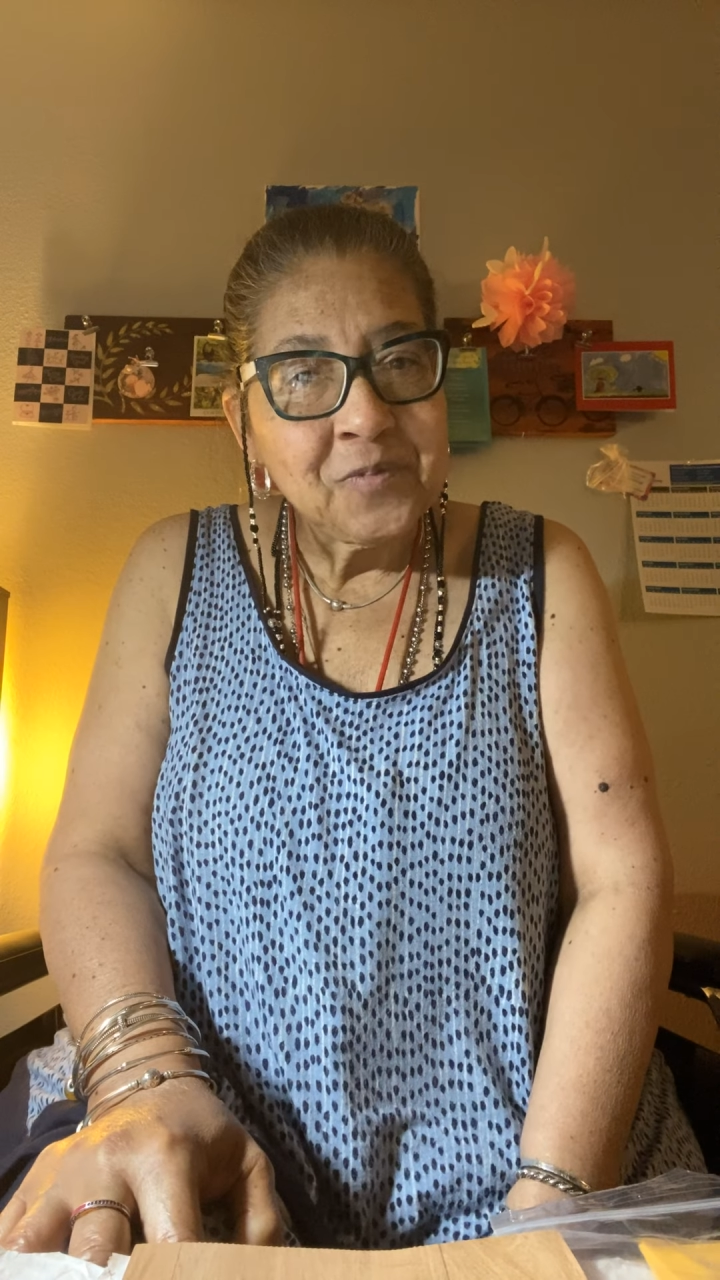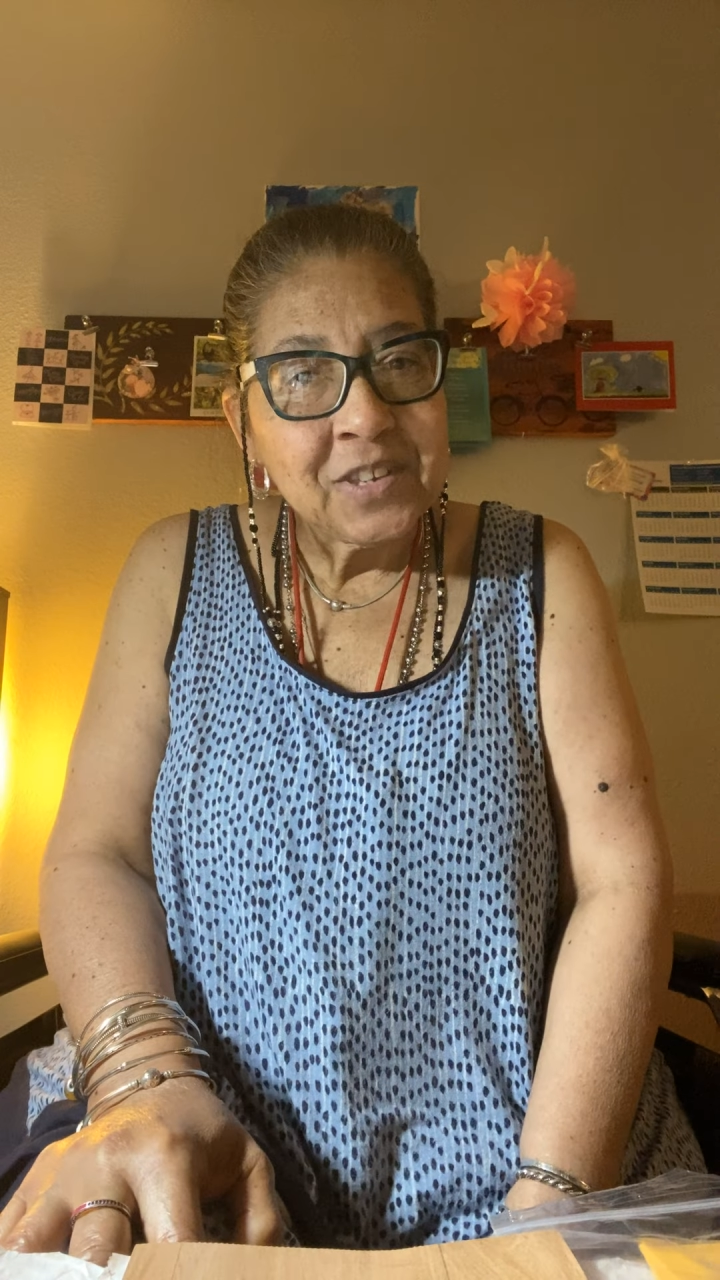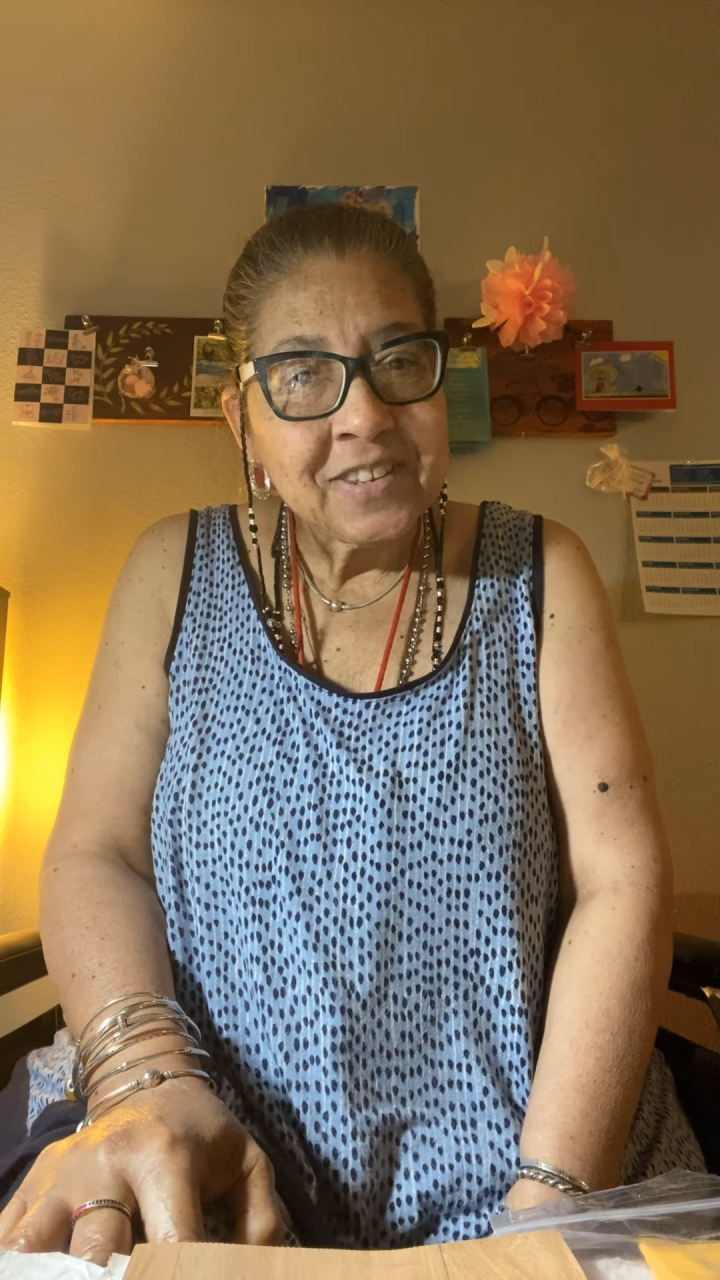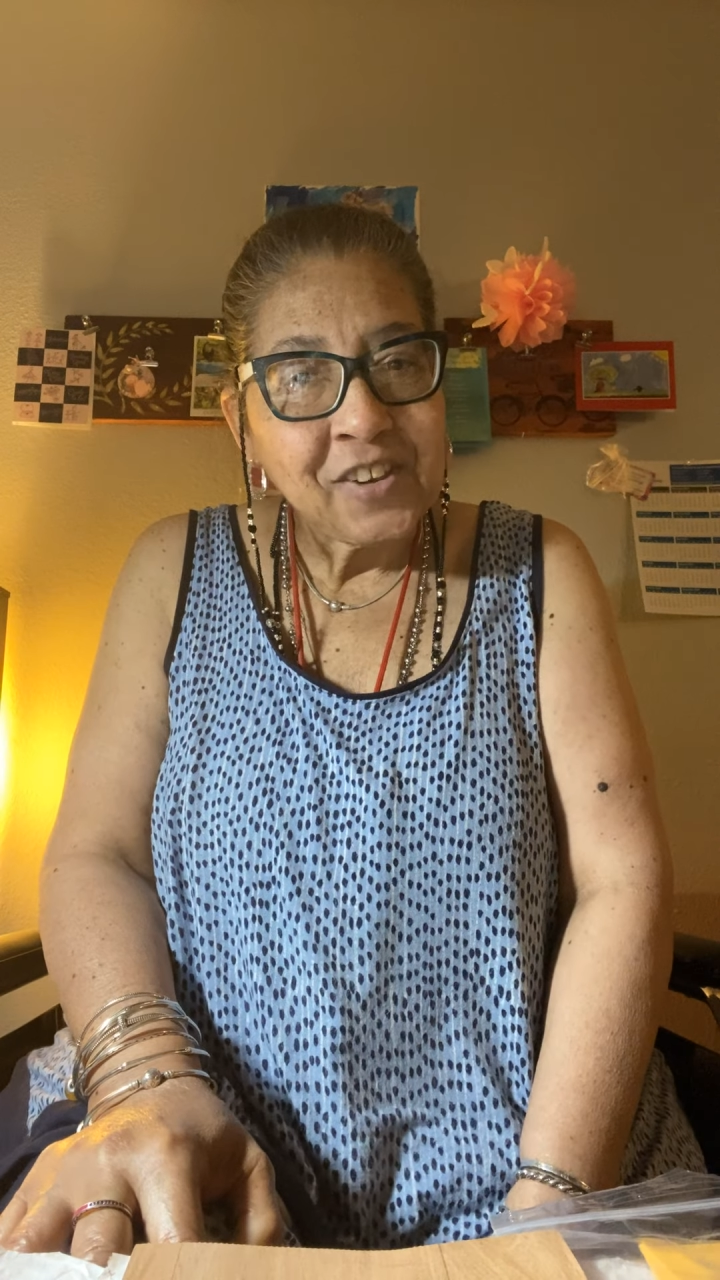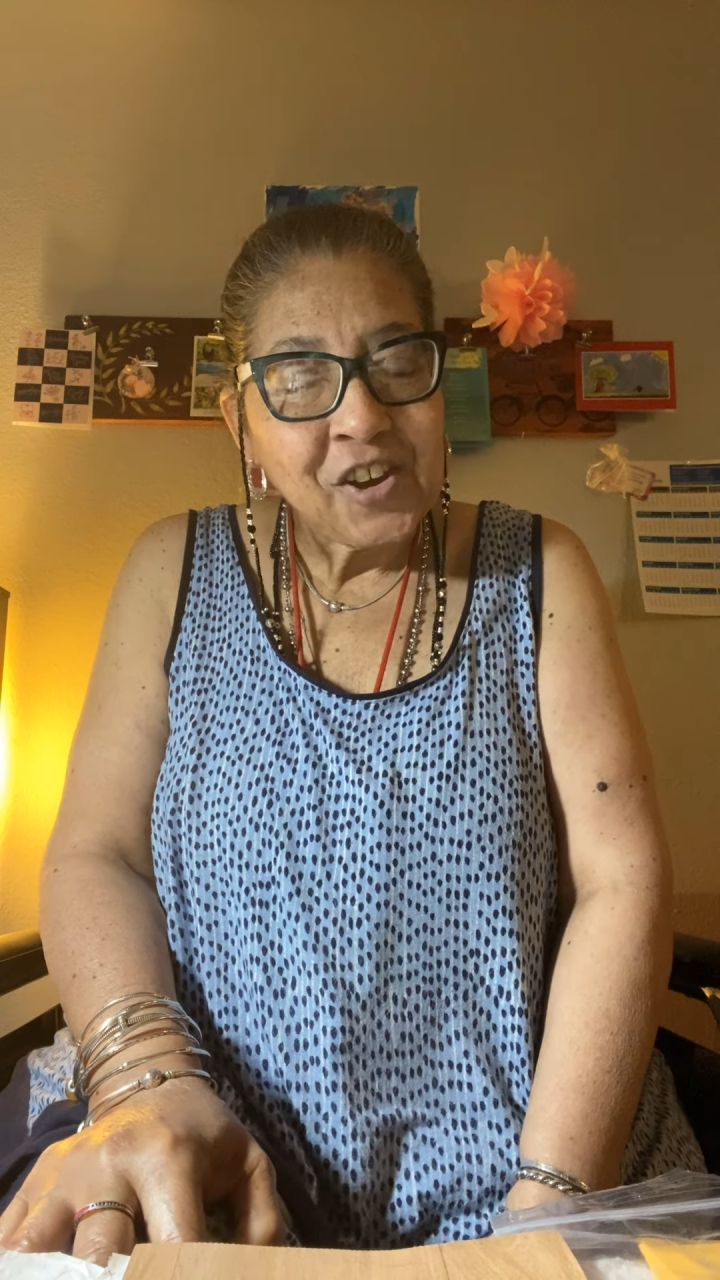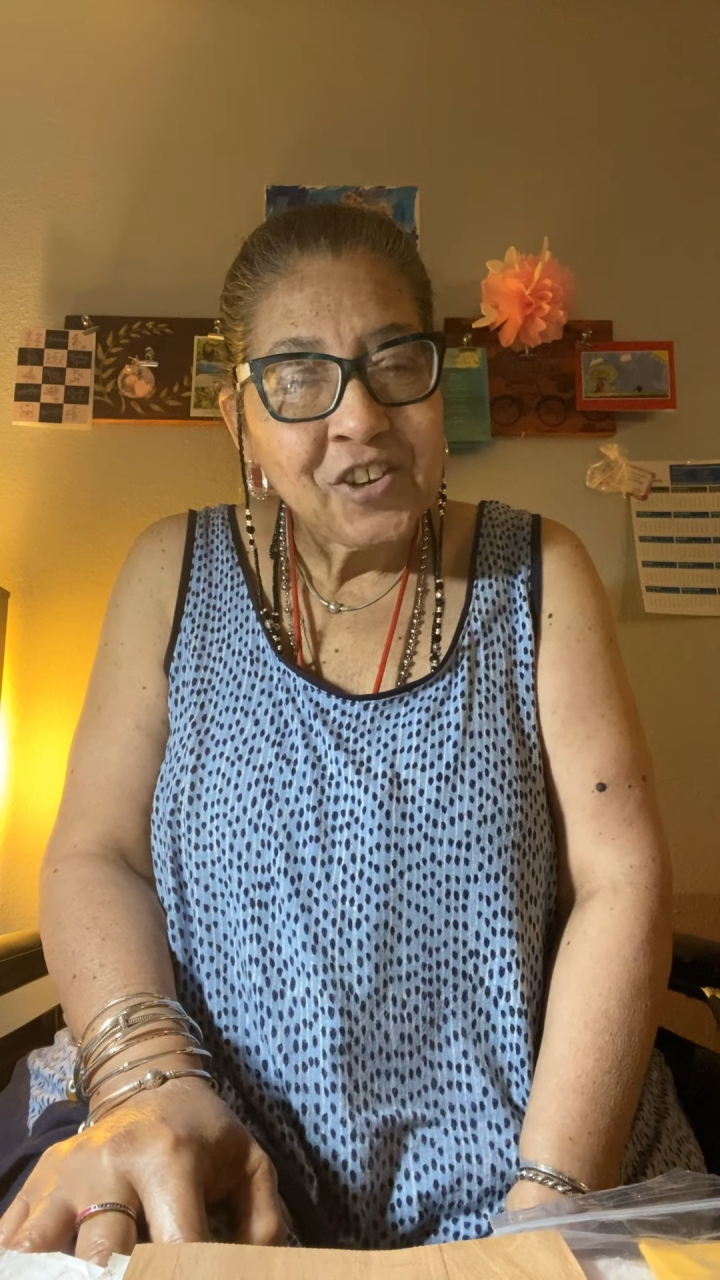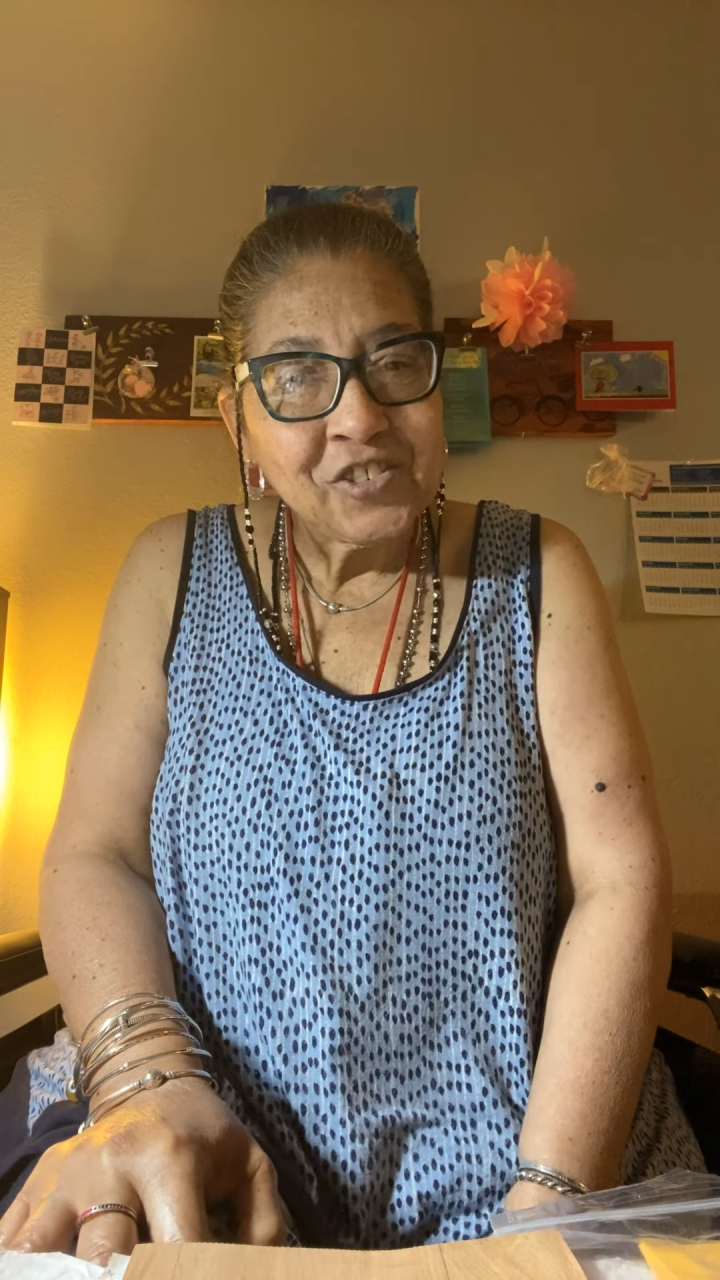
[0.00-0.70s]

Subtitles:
visit her